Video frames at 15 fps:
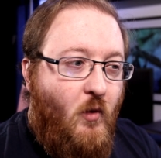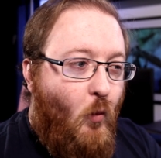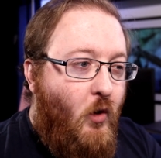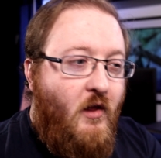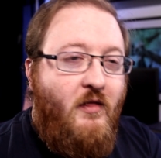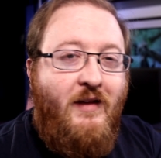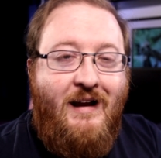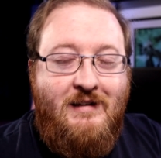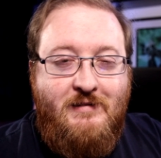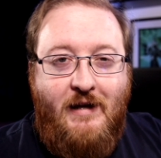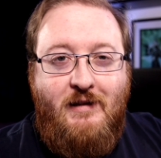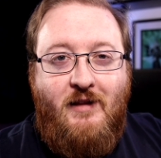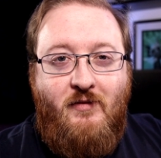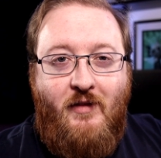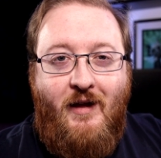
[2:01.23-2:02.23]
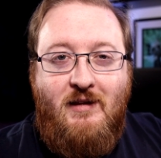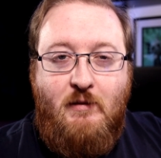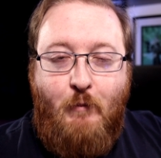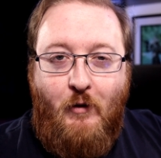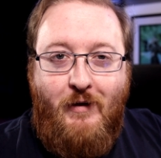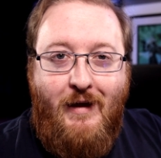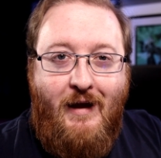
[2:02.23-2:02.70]
One of the exciting things
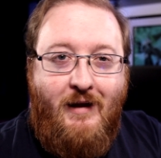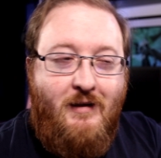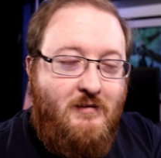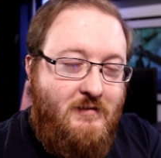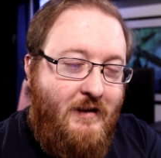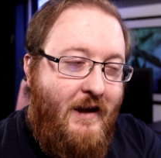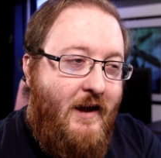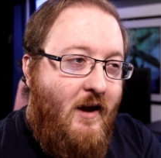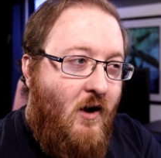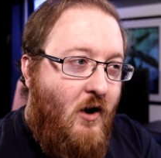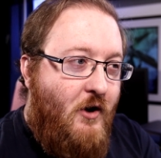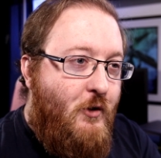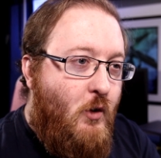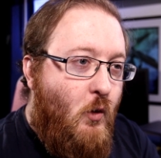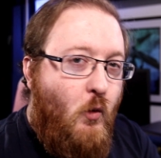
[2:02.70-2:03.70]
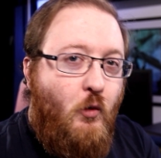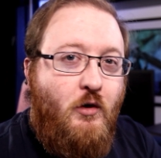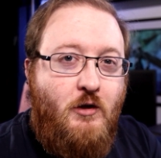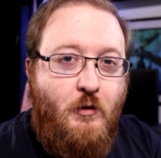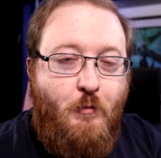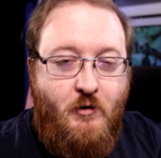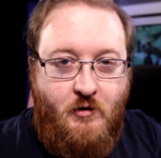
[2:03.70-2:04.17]
about Genk is they are known
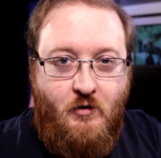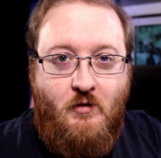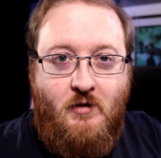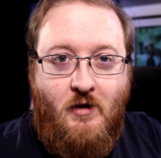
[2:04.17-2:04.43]
to produce